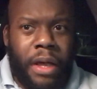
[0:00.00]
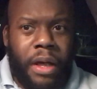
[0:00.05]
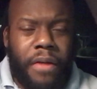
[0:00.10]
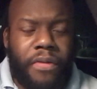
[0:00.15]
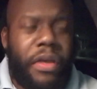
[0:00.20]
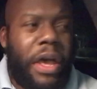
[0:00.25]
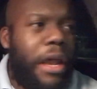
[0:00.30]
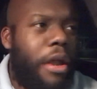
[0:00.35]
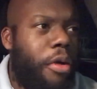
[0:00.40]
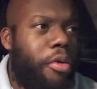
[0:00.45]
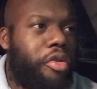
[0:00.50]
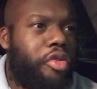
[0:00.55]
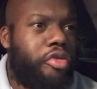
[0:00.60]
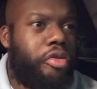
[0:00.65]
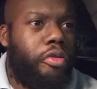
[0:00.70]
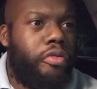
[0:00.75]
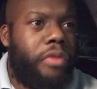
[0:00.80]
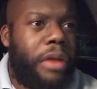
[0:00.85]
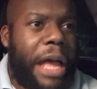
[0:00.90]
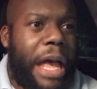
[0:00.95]
They don't
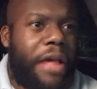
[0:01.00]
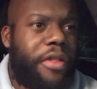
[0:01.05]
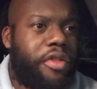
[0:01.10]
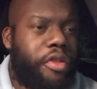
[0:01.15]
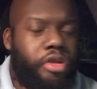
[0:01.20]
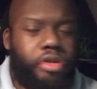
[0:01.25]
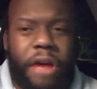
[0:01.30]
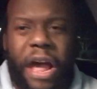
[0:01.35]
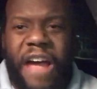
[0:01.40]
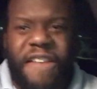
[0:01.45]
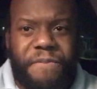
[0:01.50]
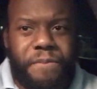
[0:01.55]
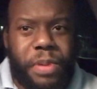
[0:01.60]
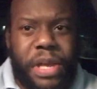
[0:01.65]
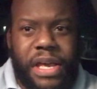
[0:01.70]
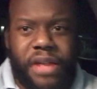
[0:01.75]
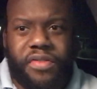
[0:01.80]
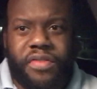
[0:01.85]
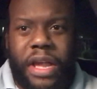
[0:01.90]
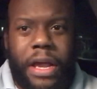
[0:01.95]
scrutinize the draft
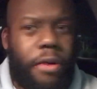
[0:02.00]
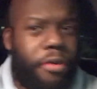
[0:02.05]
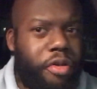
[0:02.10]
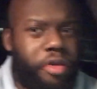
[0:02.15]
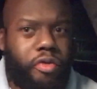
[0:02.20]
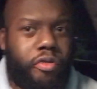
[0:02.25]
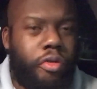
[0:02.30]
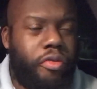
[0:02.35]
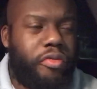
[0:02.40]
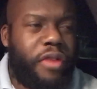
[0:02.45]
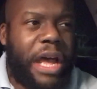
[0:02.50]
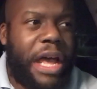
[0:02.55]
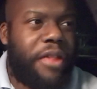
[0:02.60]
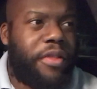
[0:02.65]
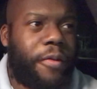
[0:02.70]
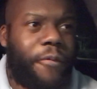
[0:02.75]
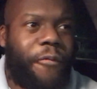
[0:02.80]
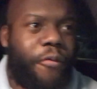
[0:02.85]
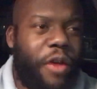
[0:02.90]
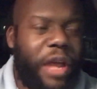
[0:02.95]
picks. They don't scrutinize
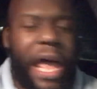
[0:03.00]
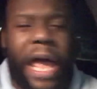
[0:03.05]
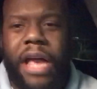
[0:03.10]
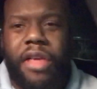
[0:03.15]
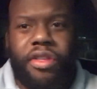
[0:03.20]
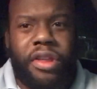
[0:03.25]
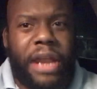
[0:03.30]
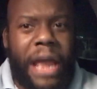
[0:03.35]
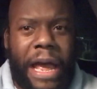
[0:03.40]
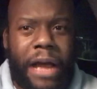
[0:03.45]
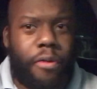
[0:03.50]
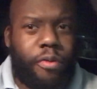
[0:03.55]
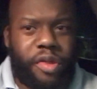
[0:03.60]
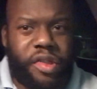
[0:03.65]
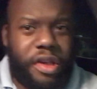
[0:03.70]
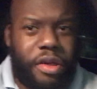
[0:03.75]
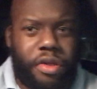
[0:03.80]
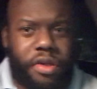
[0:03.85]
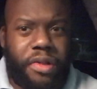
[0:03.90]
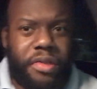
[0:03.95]
the free agent
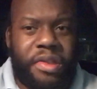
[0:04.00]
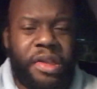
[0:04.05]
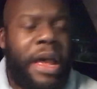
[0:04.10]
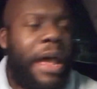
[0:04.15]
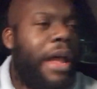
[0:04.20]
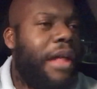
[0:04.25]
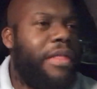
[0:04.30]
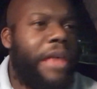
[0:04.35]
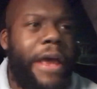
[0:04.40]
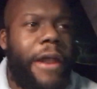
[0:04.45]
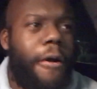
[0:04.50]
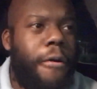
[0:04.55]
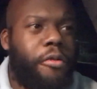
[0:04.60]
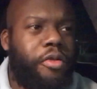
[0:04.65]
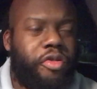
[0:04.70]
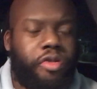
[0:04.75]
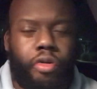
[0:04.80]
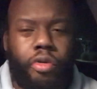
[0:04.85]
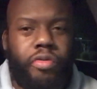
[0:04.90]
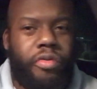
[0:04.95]
acquisitions. They don't
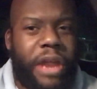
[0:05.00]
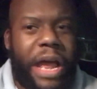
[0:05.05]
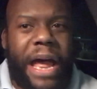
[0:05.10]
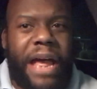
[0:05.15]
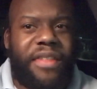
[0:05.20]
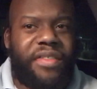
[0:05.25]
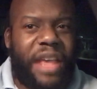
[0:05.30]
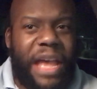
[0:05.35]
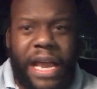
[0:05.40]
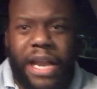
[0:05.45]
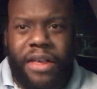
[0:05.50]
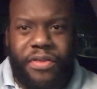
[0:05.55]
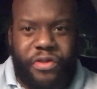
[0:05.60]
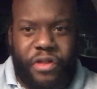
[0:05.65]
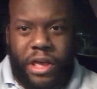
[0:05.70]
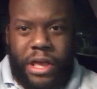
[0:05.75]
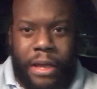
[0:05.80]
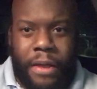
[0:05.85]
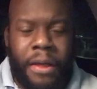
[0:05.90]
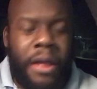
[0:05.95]
scrutinize
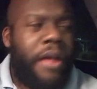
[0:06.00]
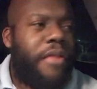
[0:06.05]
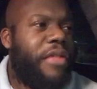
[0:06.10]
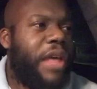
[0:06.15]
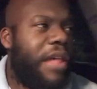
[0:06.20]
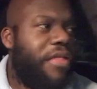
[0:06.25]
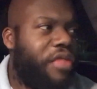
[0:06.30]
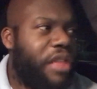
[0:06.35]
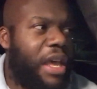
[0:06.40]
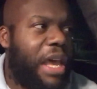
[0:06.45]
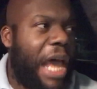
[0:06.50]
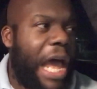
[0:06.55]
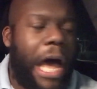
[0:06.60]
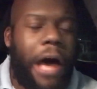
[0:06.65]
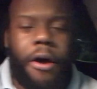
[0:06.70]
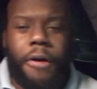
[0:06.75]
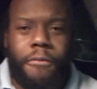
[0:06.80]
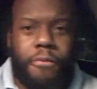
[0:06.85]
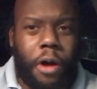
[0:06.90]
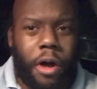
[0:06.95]
anything. They think
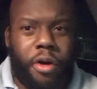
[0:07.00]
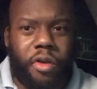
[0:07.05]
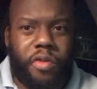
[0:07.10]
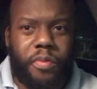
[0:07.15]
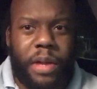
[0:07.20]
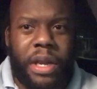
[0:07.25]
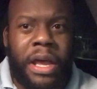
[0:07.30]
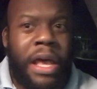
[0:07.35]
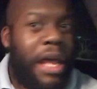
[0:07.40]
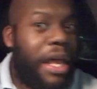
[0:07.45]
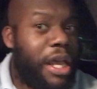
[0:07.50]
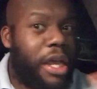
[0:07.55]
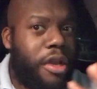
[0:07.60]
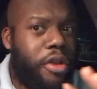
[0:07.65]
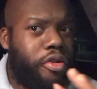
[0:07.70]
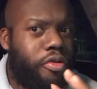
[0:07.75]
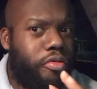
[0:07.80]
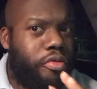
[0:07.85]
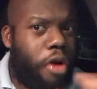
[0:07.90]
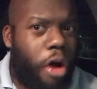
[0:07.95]
Howie Roseman can
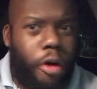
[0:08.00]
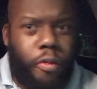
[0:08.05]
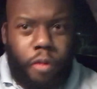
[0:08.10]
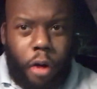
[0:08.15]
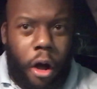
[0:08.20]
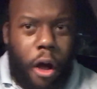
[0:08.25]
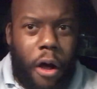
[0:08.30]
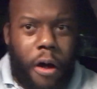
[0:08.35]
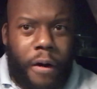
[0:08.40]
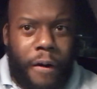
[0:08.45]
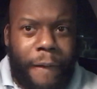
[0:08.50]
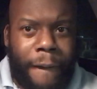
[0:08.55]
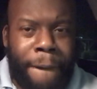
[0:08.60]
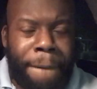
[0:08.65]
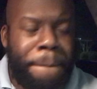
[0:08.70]
do no wrong.